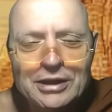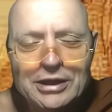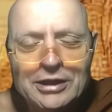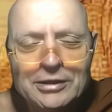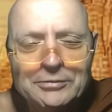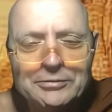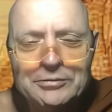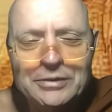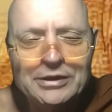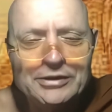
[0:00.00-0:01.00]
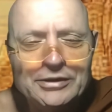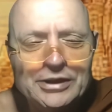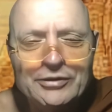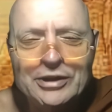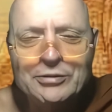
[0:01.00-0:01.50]
um, I
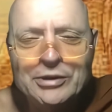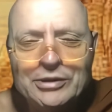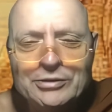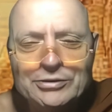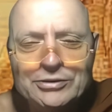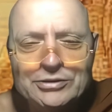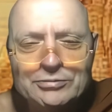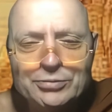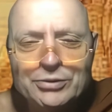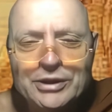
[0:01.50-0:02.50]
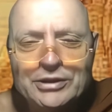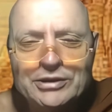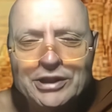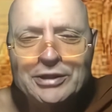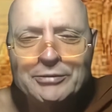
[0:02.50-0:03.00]
think for anyone who's putting
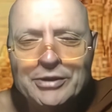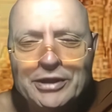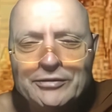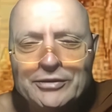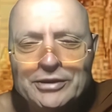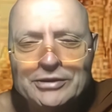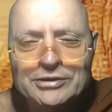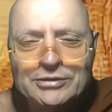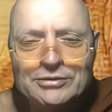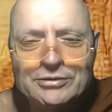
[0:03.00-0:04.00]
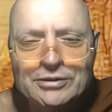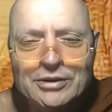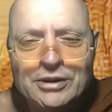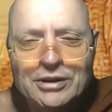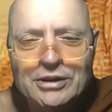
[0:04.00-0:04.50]
time and effort into
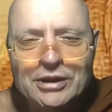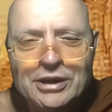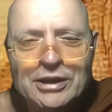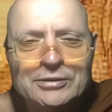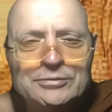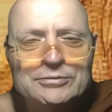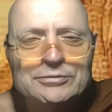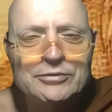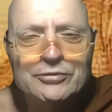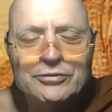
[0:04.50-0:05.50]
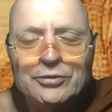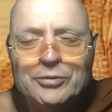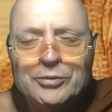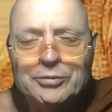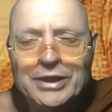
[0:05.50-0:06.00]
um,
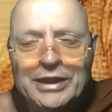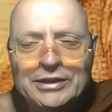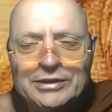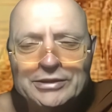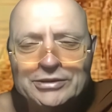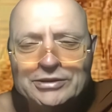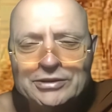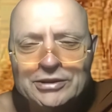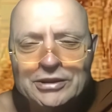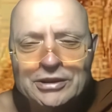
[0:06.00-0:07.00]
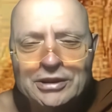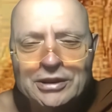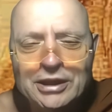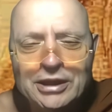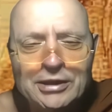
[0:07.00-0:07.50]
formal practice
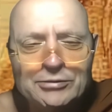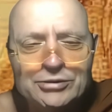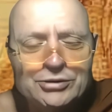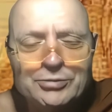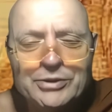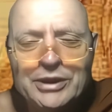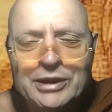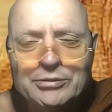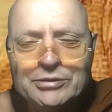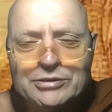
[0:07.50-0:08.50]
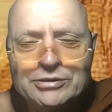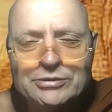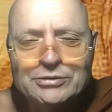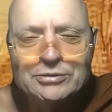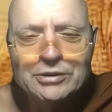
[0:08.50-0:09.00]
um, should be able
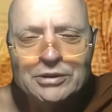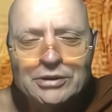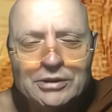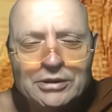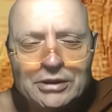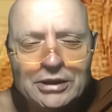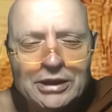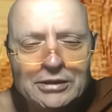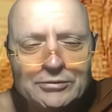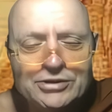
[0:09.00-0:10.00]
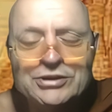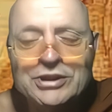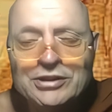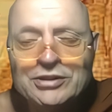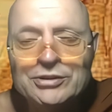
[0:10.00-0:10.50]
to um,
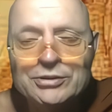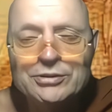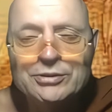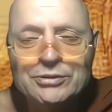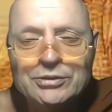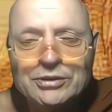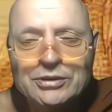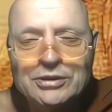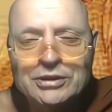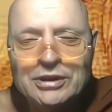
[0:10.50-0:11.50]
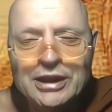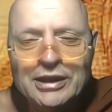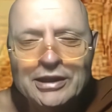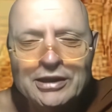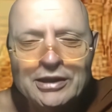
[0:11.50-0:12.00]
see through
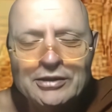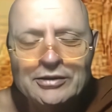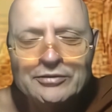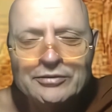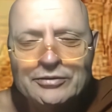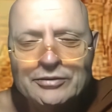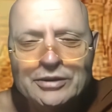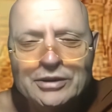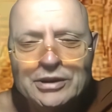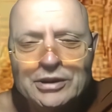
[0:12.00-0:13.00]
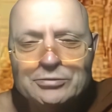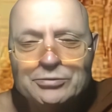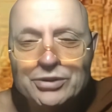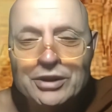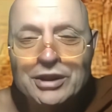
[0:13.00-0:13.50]
that kind of
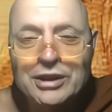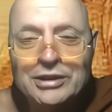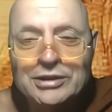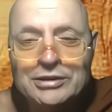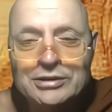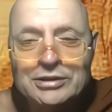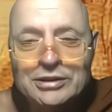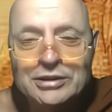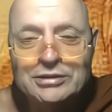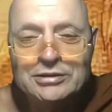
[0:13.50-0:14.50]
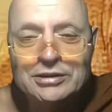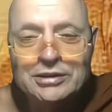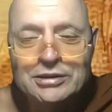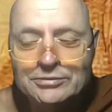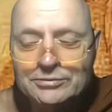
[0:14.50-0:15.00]
pride and and
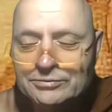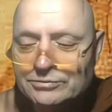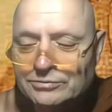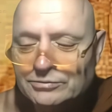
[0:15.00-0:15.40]
um,